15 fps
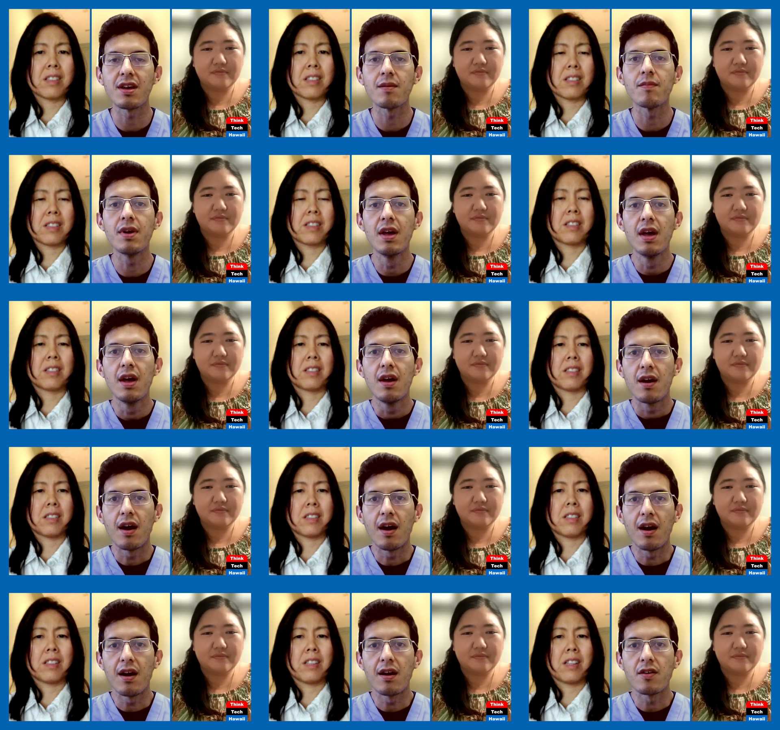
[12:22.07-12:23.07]
Speaker 1: them.
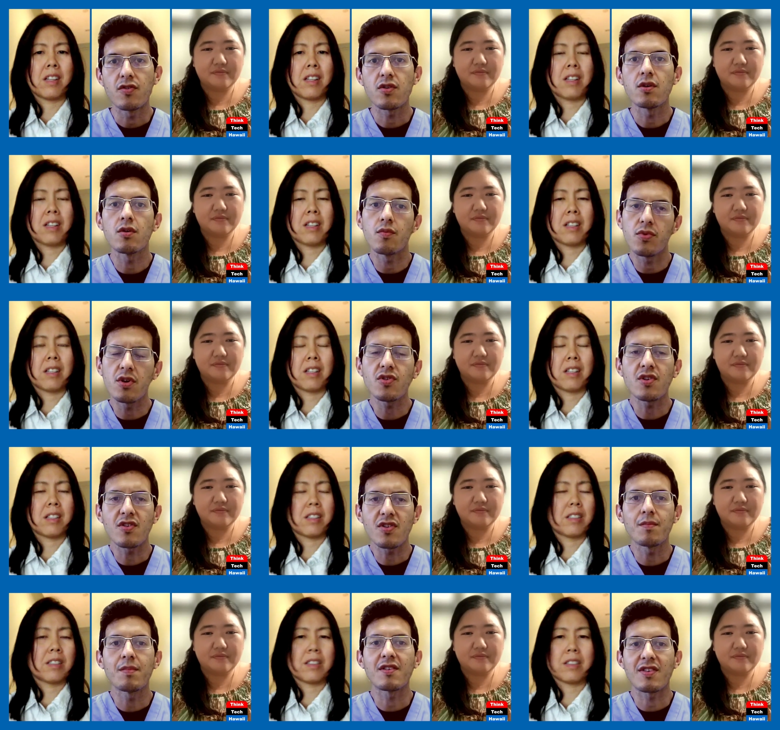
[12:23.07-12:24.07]
Uh, so those are
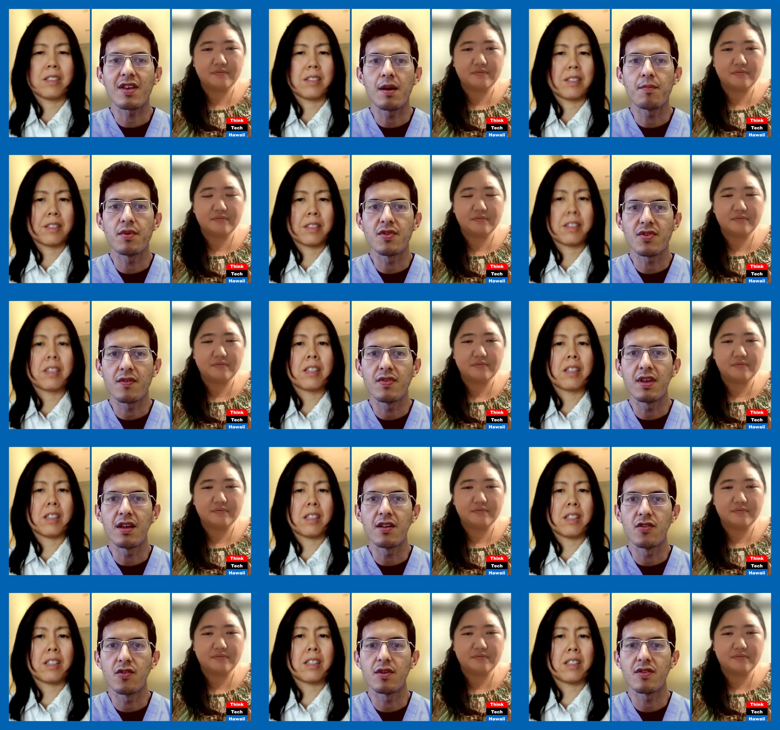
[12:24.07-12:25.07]
some examples of the
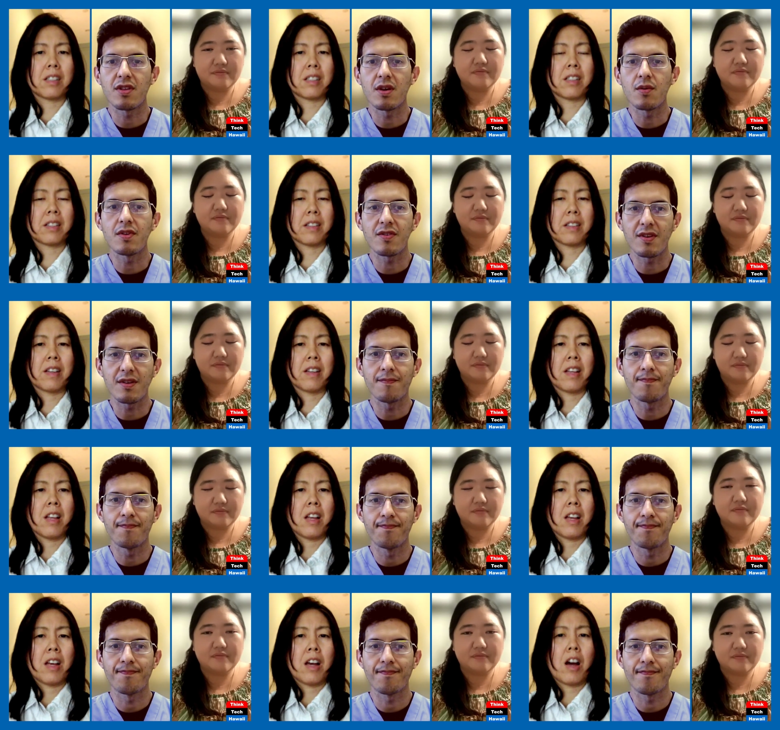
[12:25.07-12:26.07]
injury that we see.
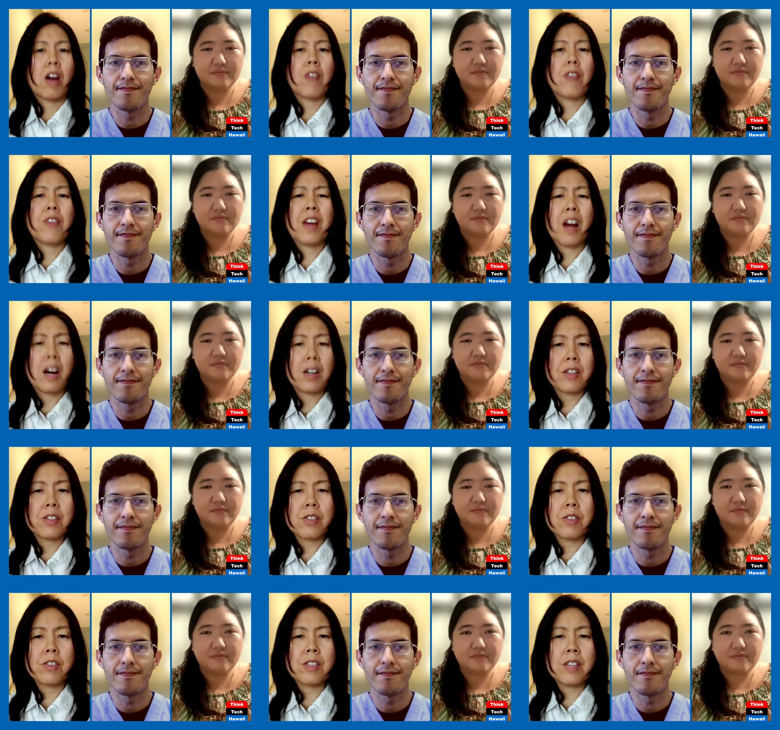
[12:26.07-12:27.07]
Speaker 2: Are they
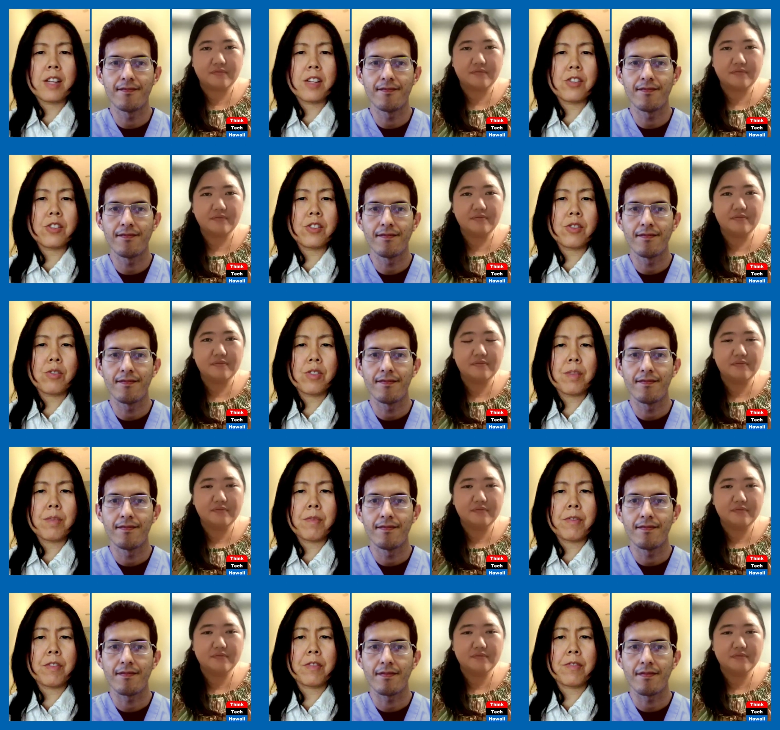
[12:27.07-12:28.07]
hunters that shoot them
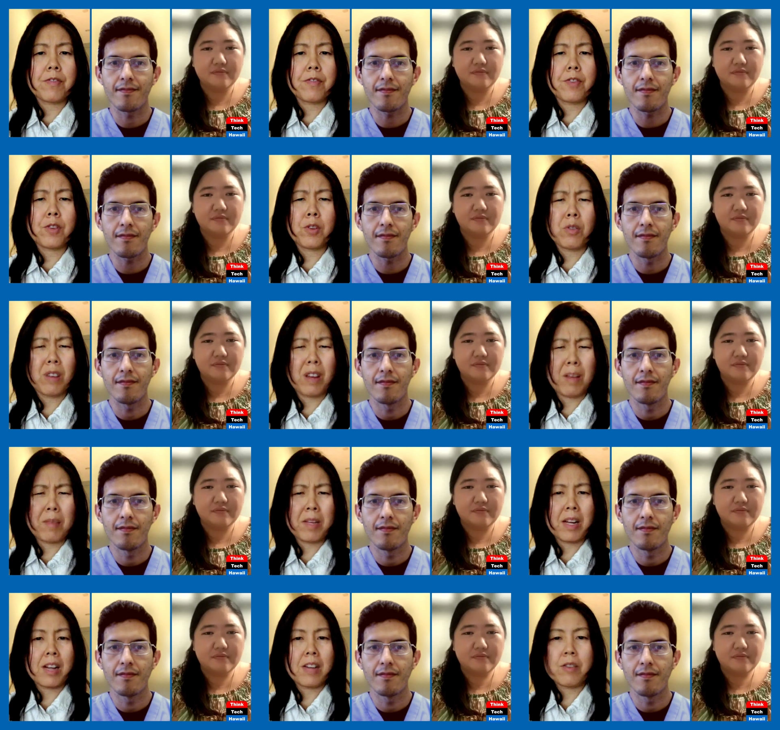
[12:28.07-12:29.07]
for food? I
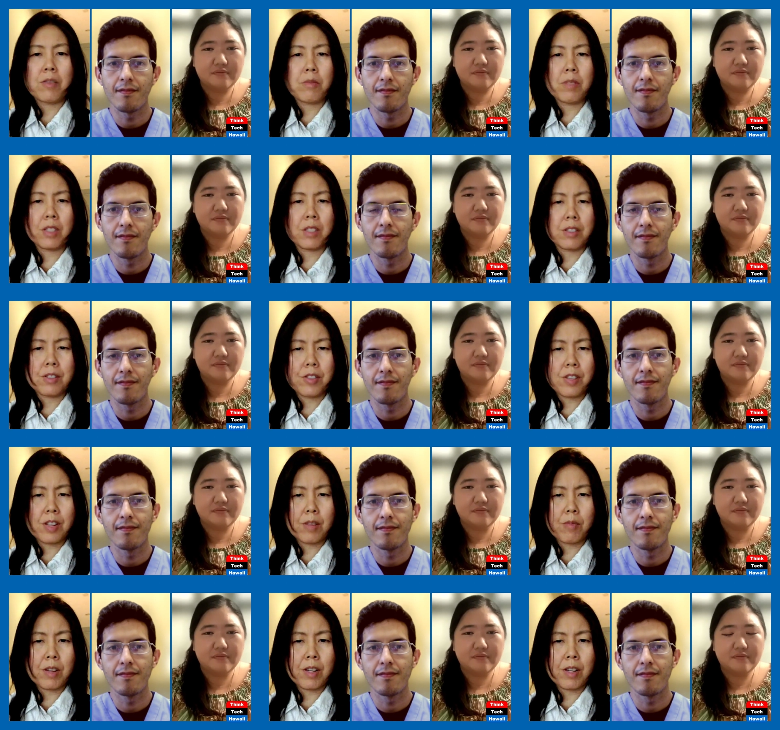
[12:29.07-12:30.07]
mean, I don't really
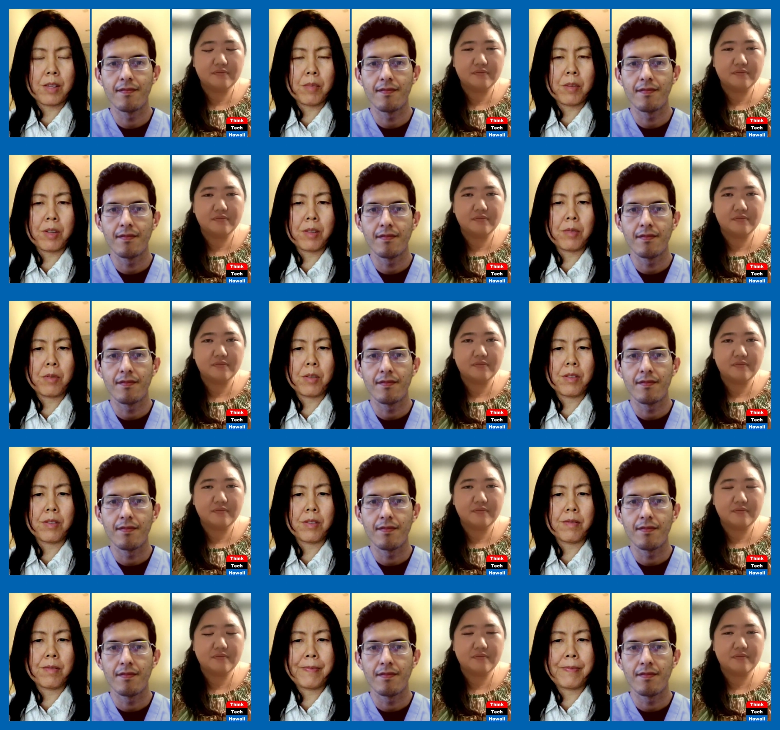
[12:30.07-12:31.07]
understand why anybody would.
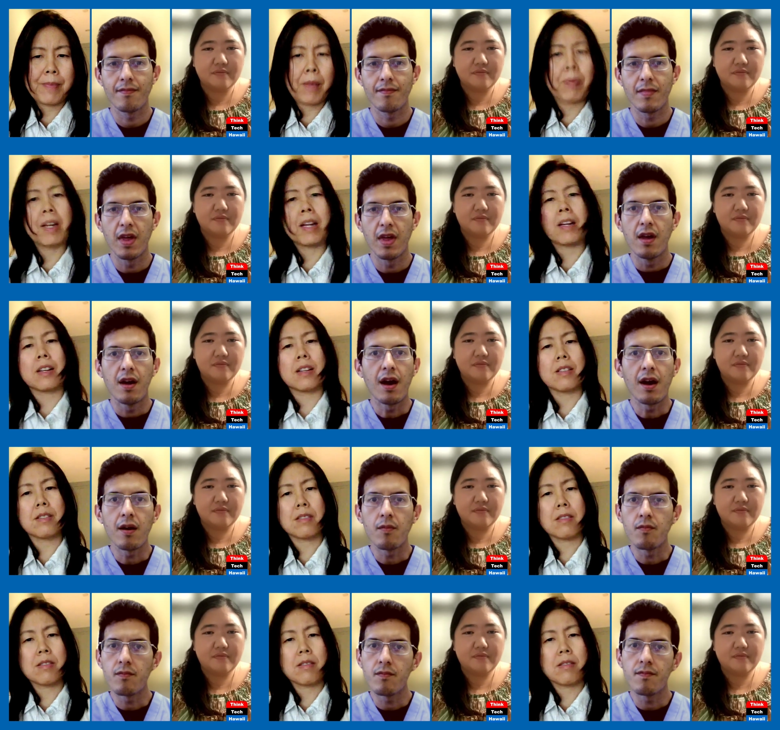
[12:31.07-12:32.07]
I mean, I
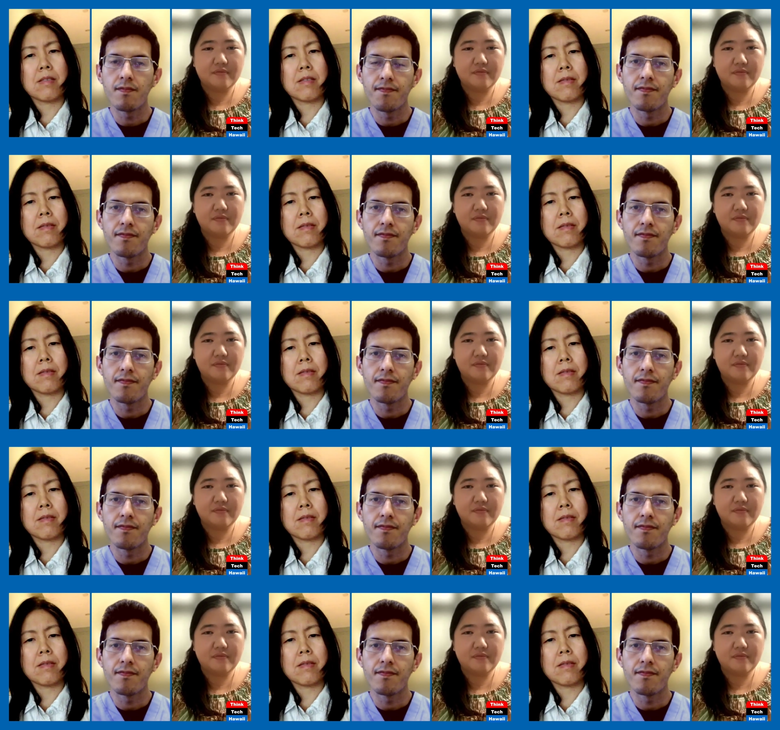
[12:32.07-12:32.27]
guess um,